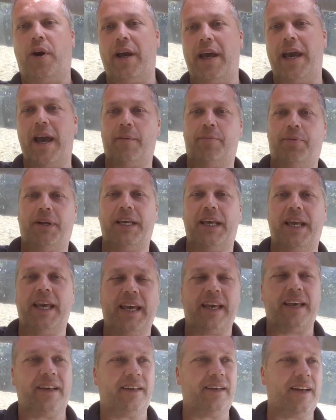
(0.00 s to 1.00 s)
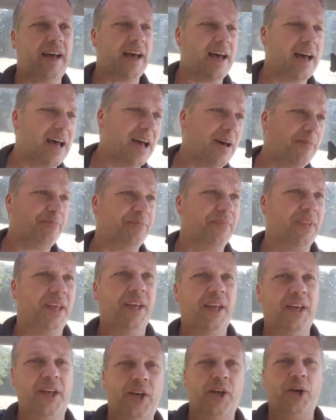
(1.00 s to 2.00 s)
quite happily here
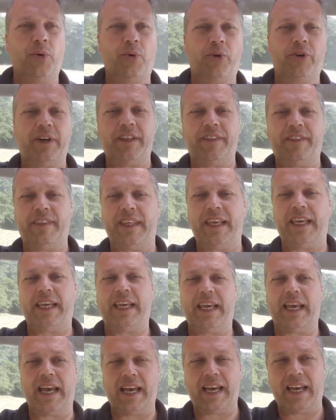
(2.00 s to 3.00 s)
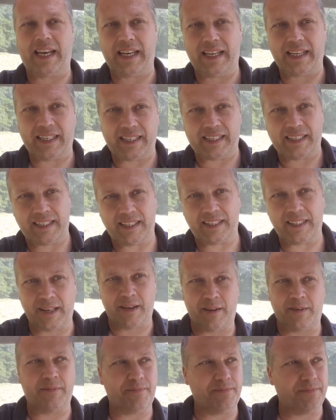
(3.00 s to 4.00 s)
um, we're in the, uh,
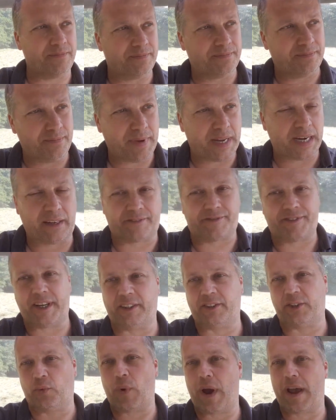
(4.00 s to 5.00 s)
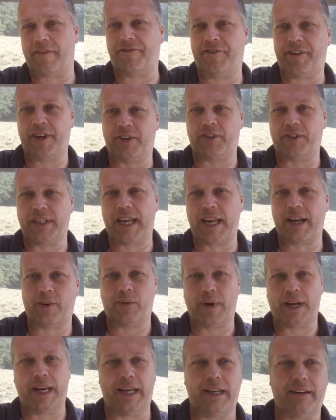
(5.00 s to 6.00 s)
the Middlefield, the wet field
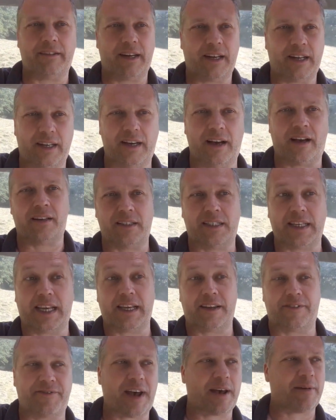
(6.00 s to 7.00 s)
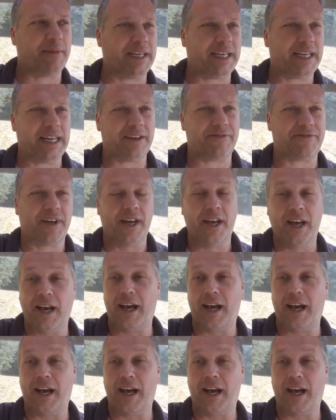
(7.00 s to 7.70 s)
now, where uh, our deer family live.